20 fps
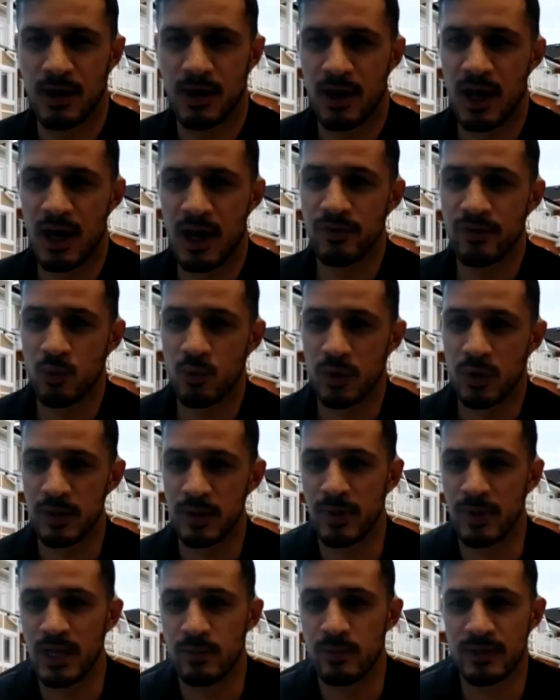Hi, everyone.
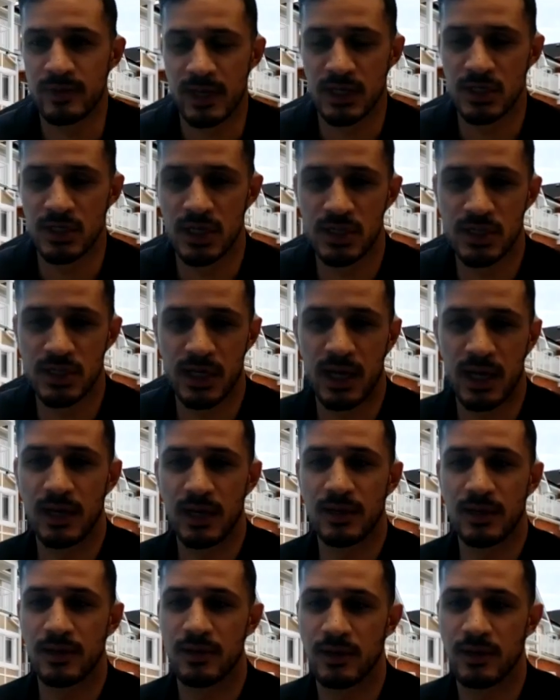My name is AJ
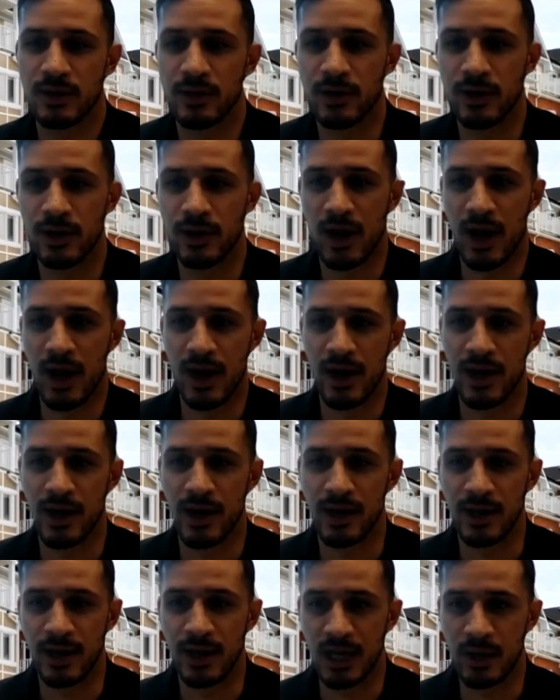Jahanian here.
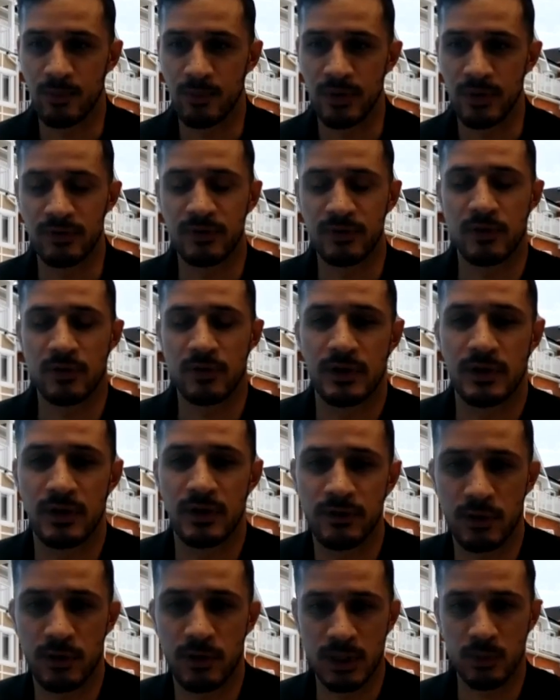I am an associate
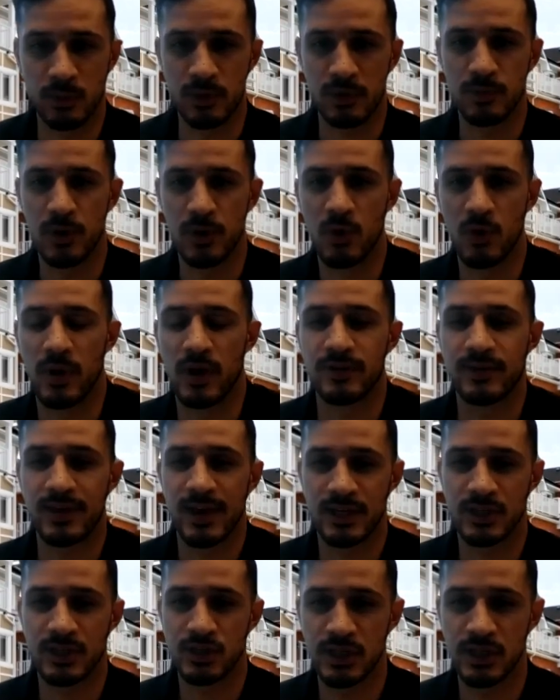attorney with Beaumont
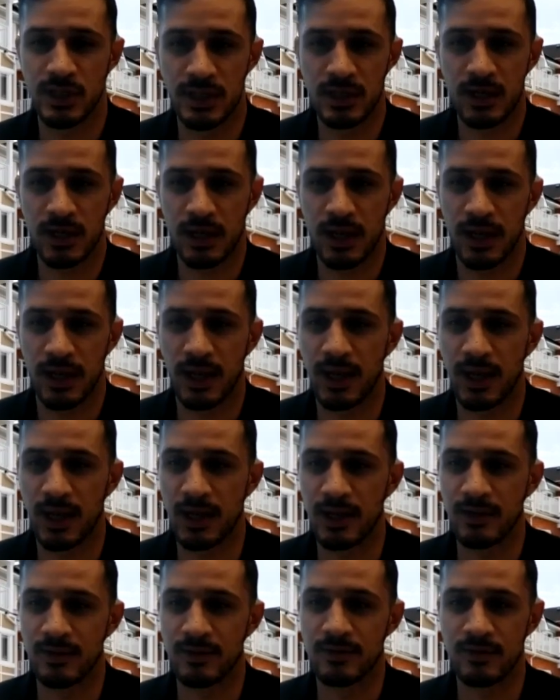Tashjian,
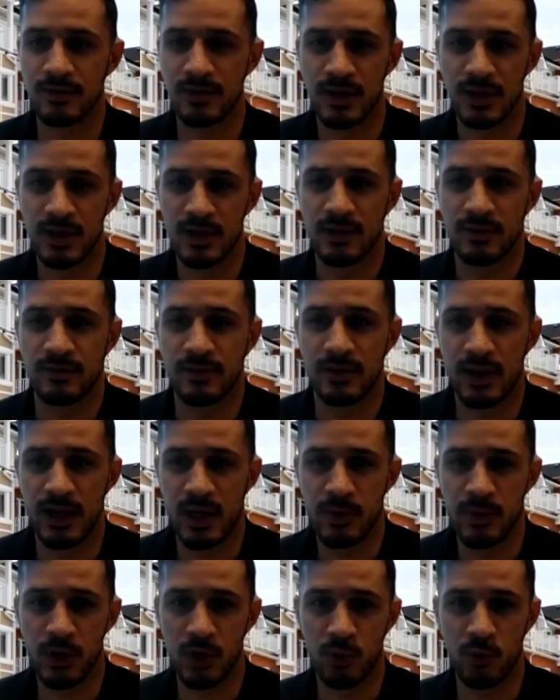and today
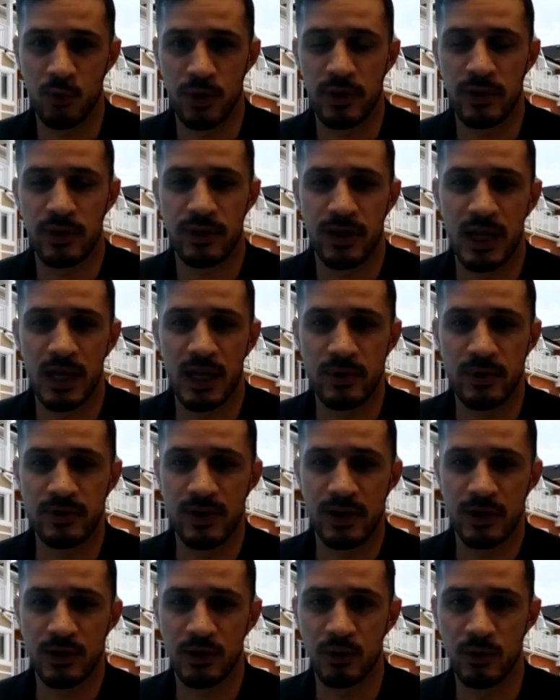I'm here with Amy
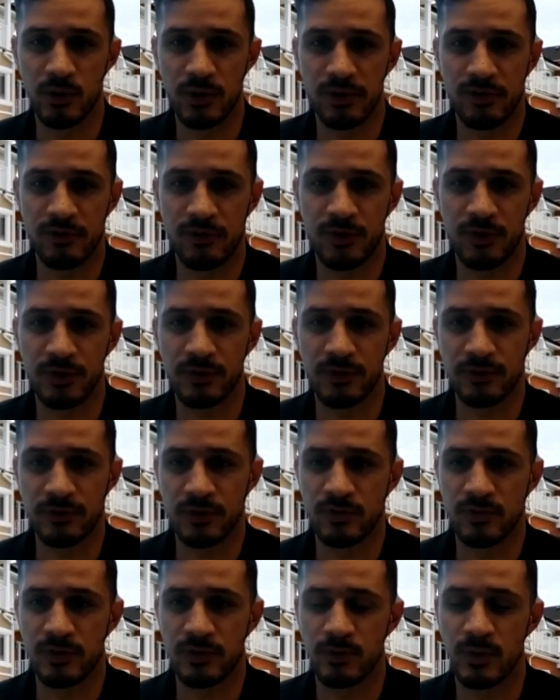Dankel with
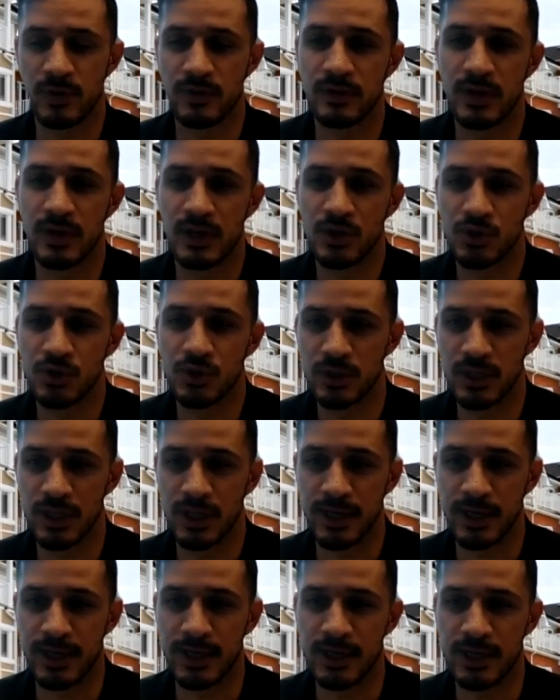FirstService Residential.
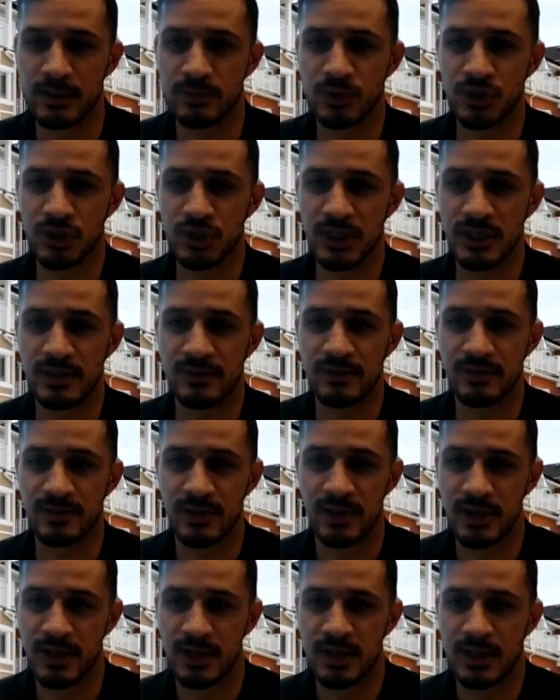She's,
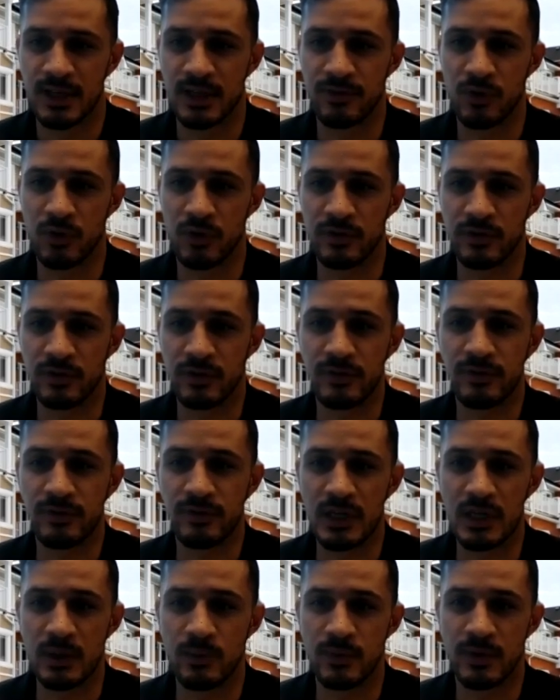of course, an
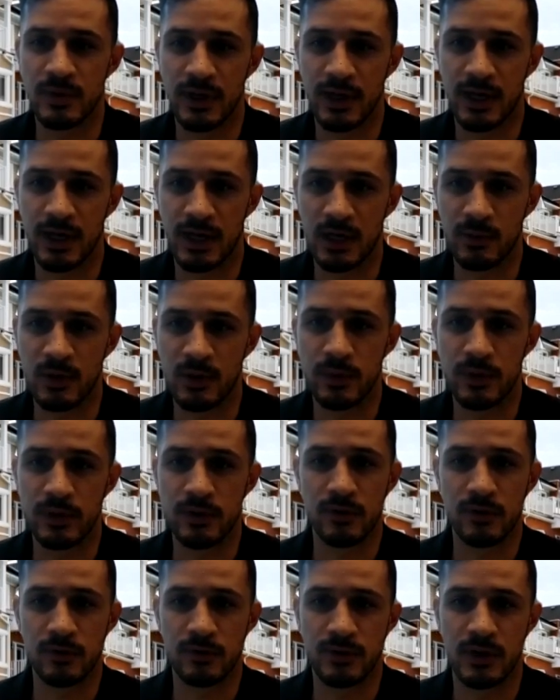esteemed community
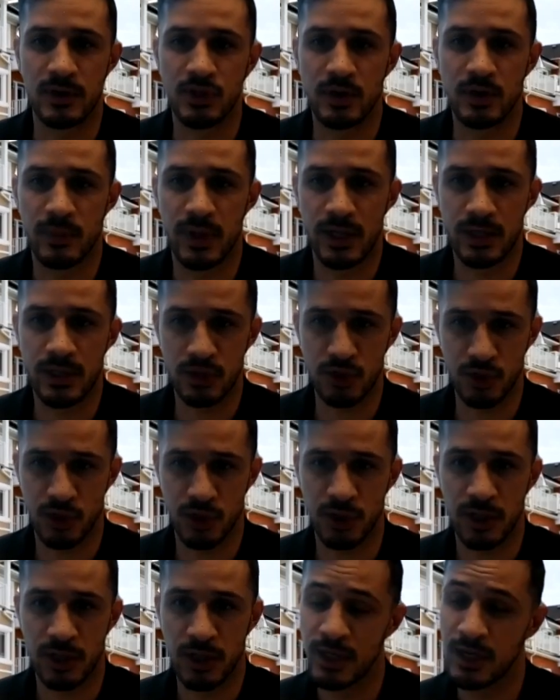association
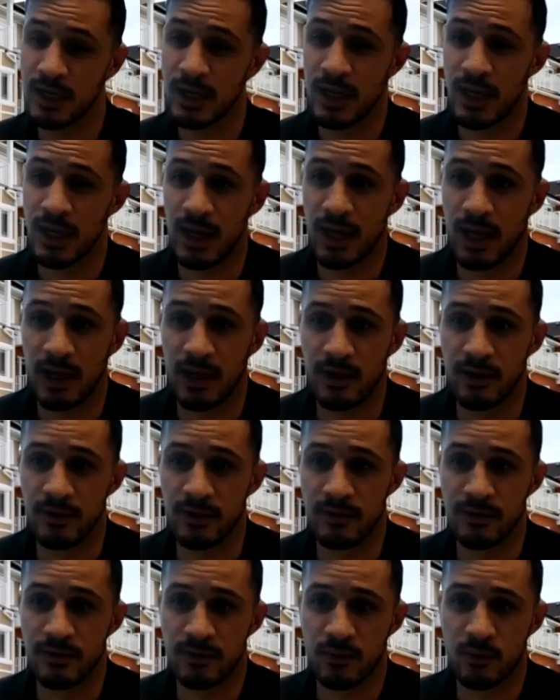manager,
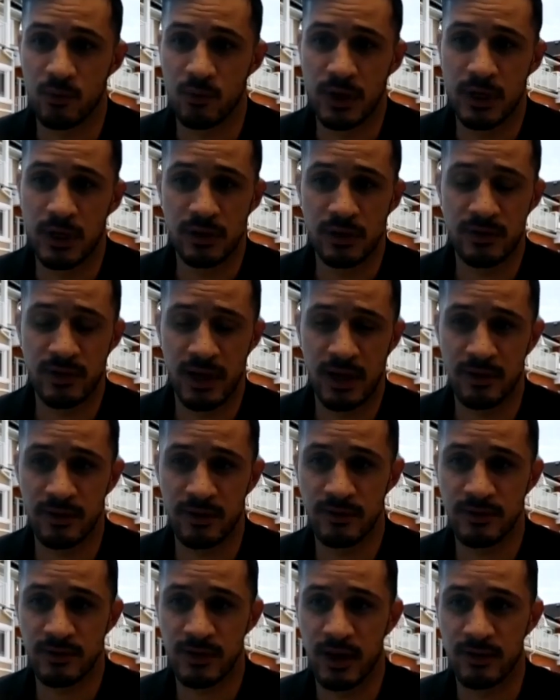and we're here today to
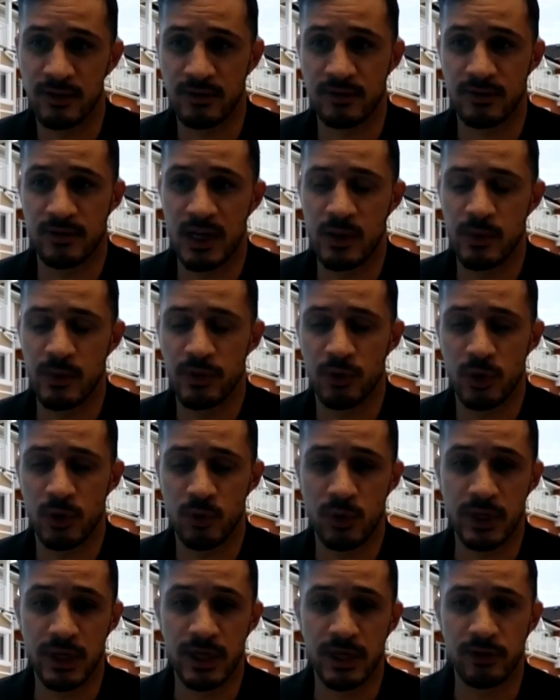discuss AB
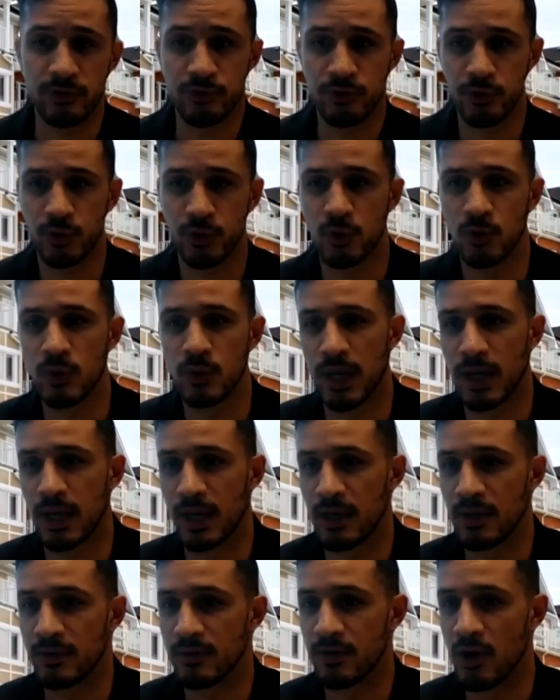3182
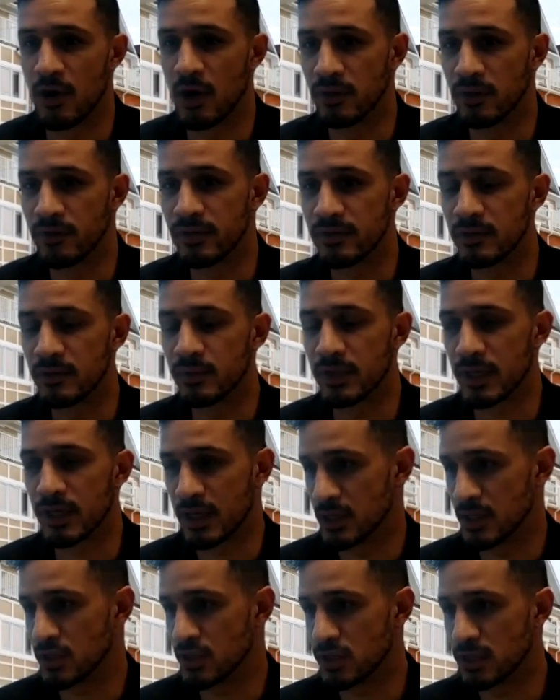and all of its
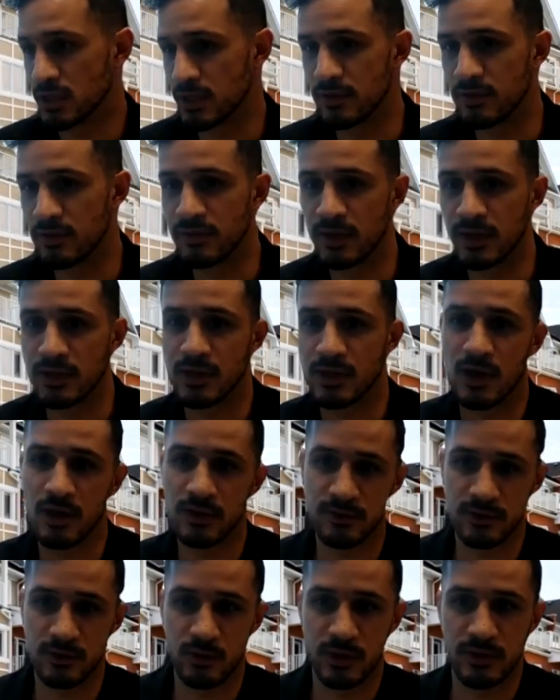implications and
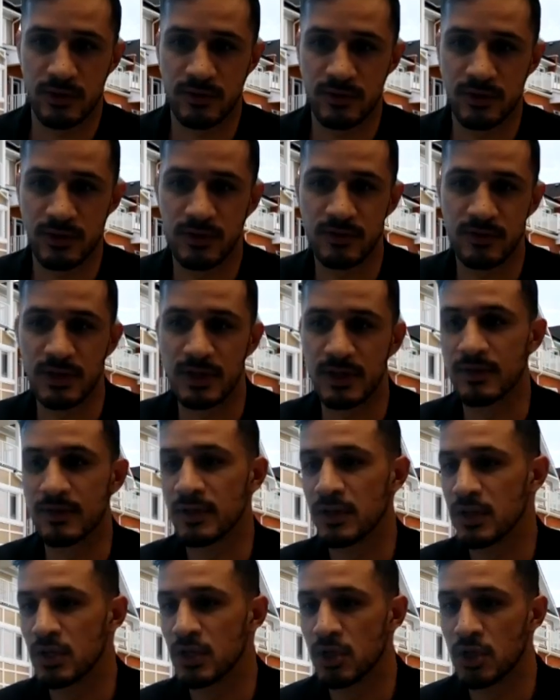consequences, and
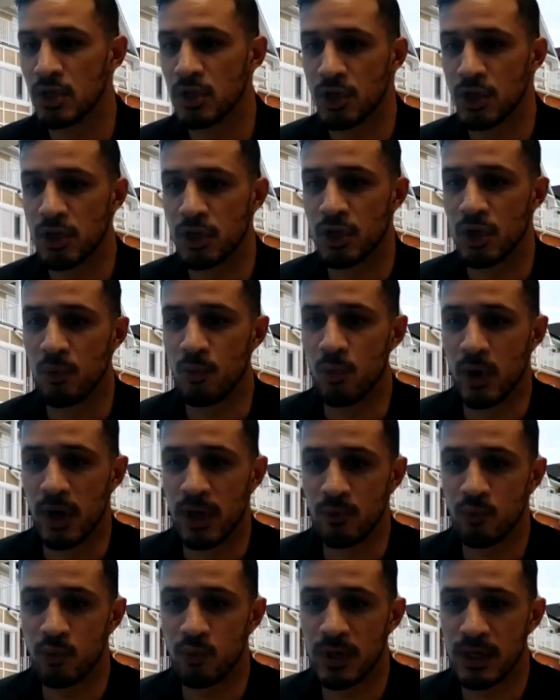
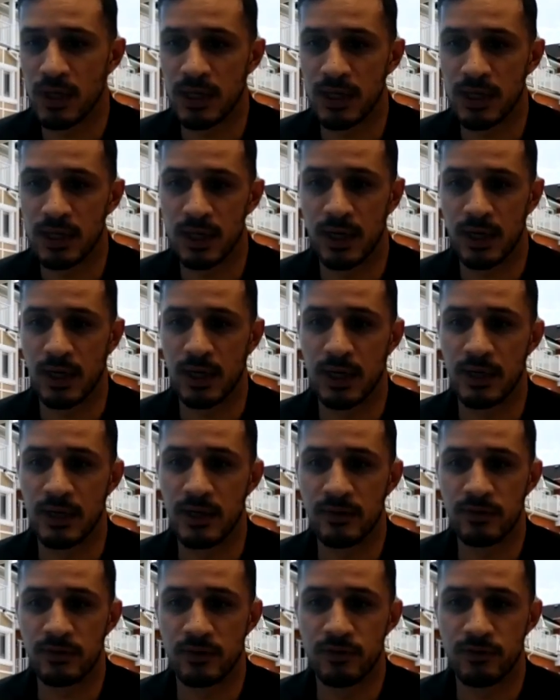what we
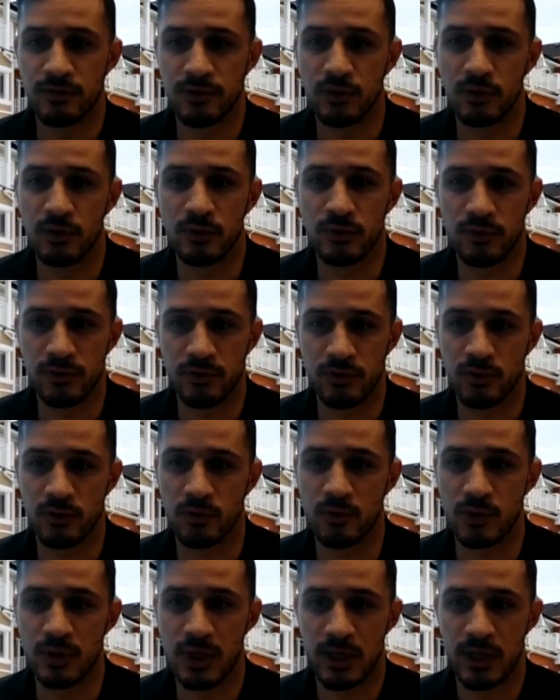need to do
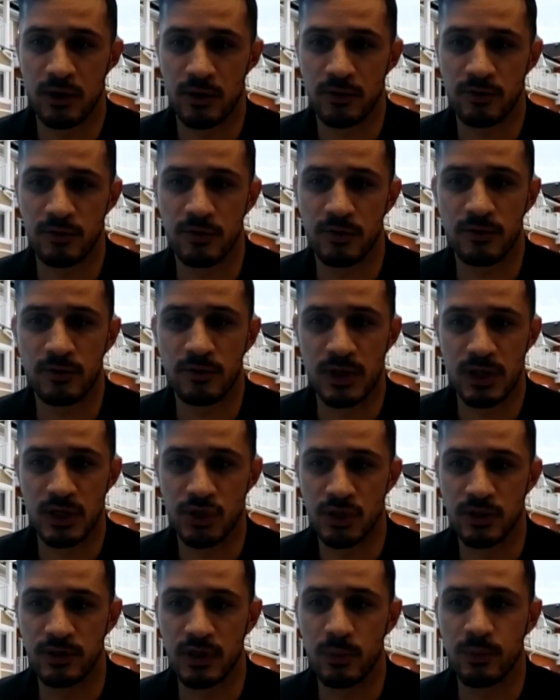to get our
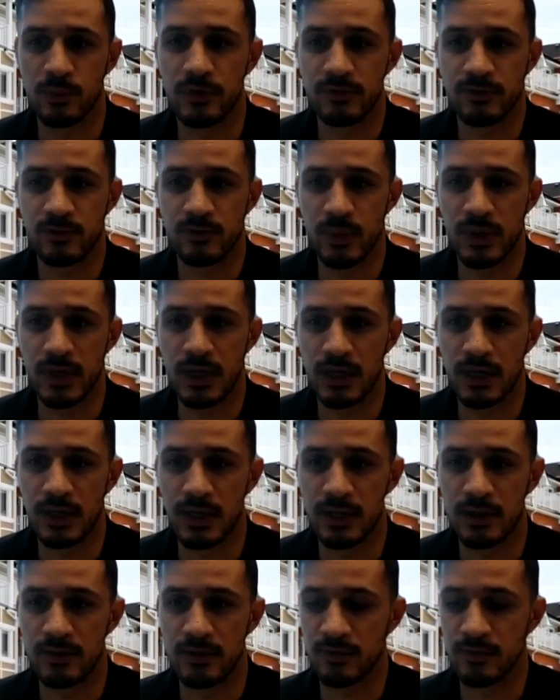associations up to speed.
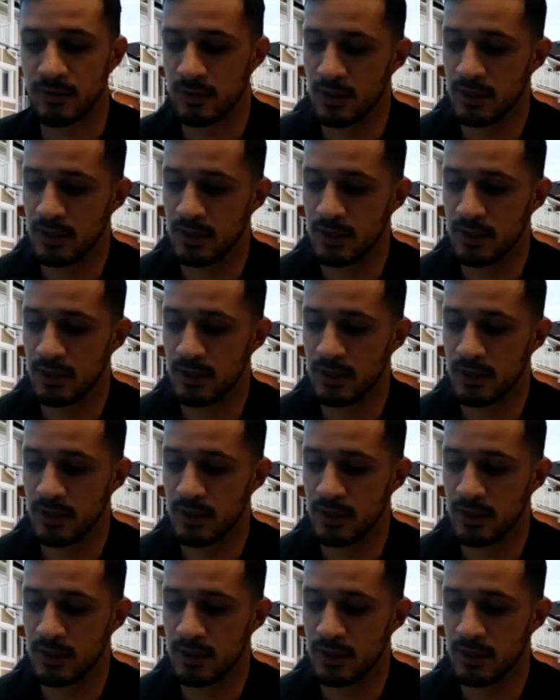And